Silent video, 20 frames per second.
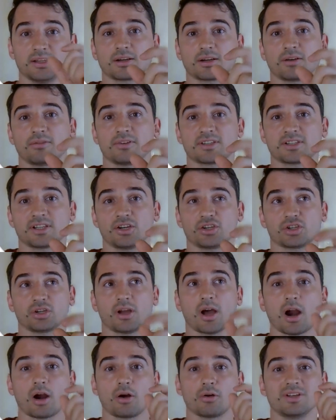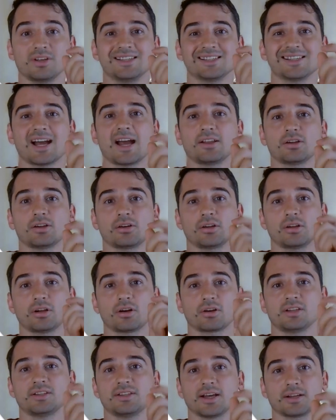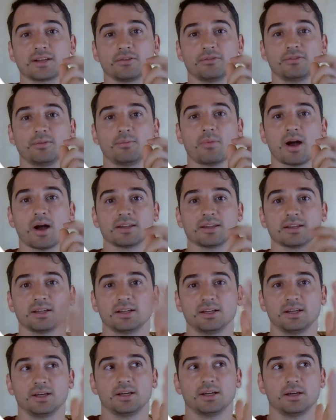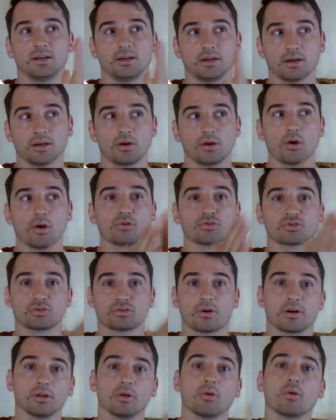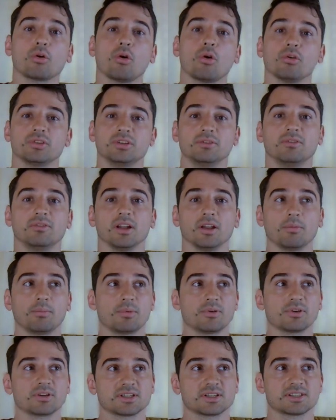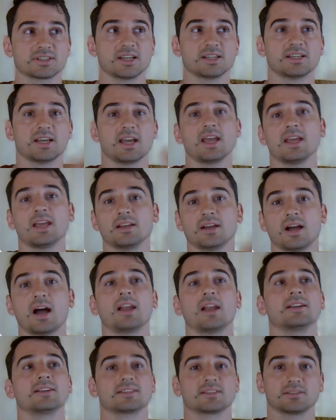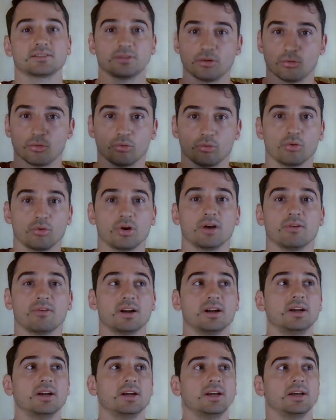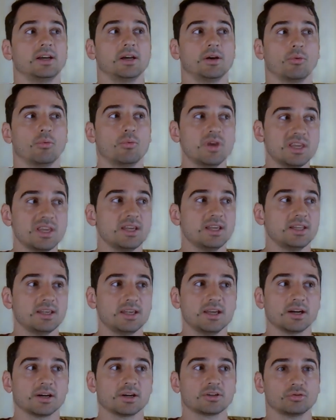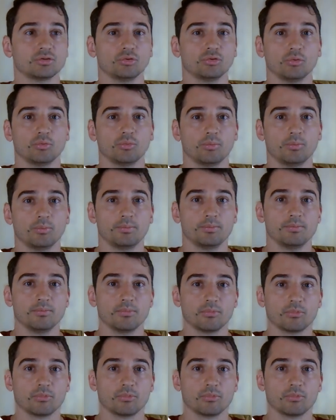in this conversation, our designer and architect of the bot goes to our local developers and says, hey, Alex or whoever, we need here to